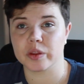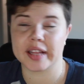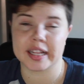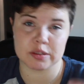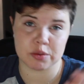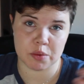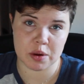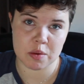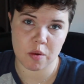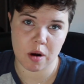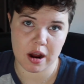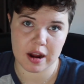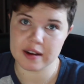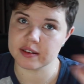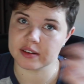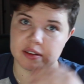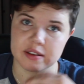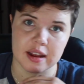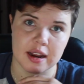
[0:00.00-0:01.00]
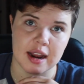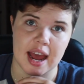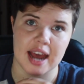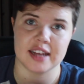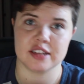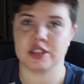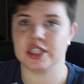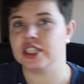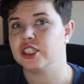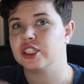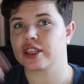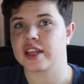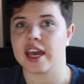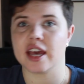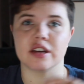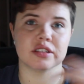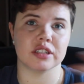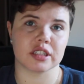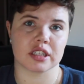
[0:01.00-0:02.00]
that's what we want. So then as it
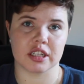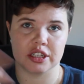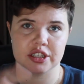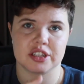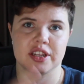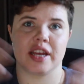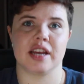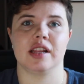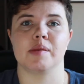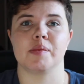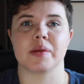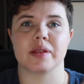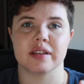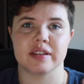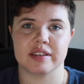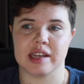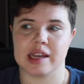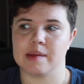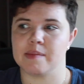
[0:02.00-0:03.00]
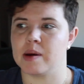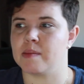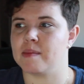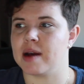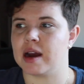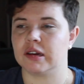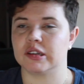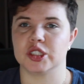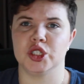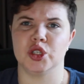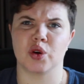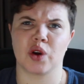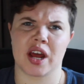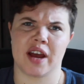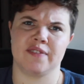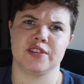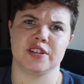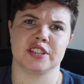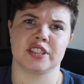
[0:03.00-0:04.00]
scales, it's going to scale up at the same amount. So you don't
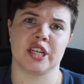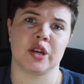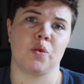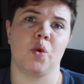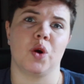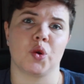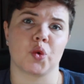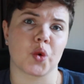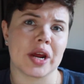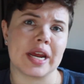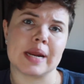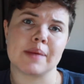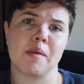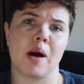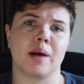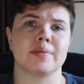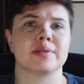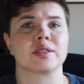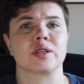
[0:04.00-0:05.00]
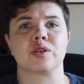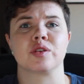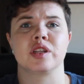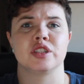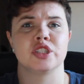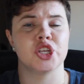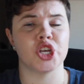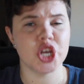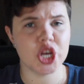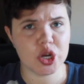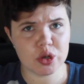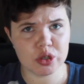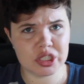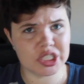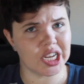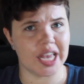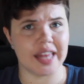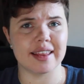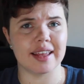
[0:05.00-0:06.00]
have just like one random obstacle that's
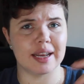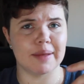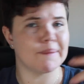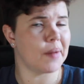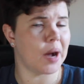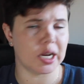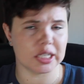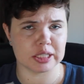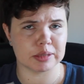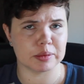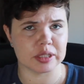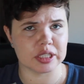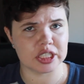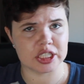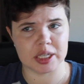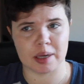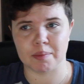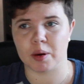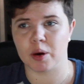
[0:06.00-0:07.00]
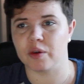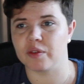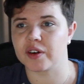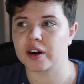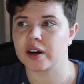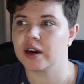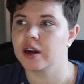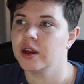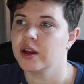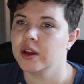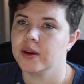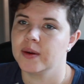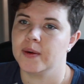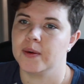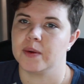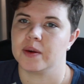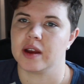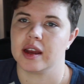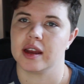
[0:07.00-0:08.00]
huge and then impossible to jump over.
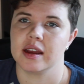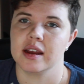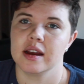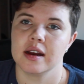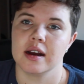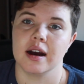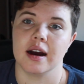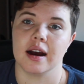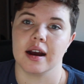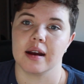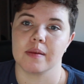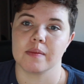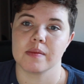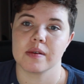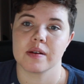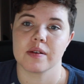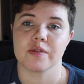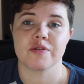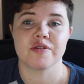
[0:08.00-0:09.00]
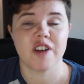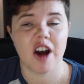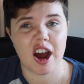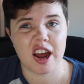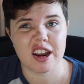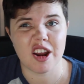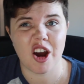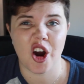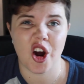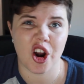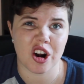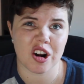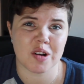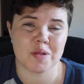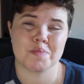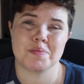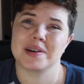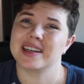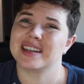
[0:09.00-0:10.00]
Okay, fun,
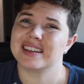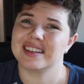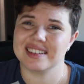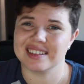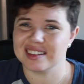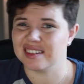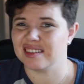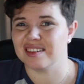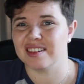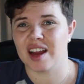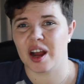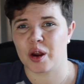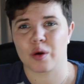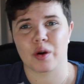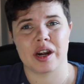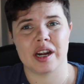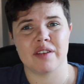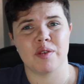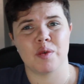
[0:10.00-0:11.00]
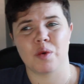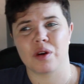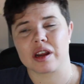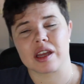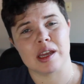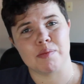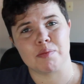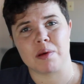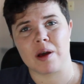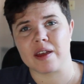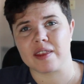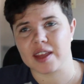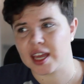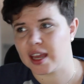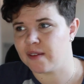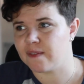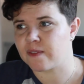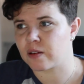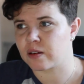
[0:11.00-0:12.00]
hard, but not great if you want to keep playing the
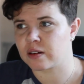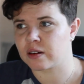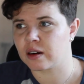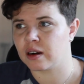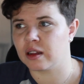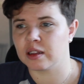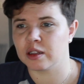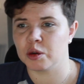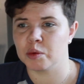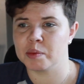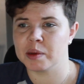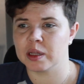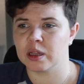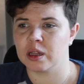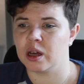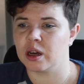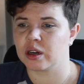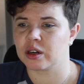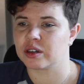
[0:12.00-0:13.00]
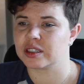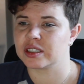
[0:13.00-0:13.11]
game for a little bit longer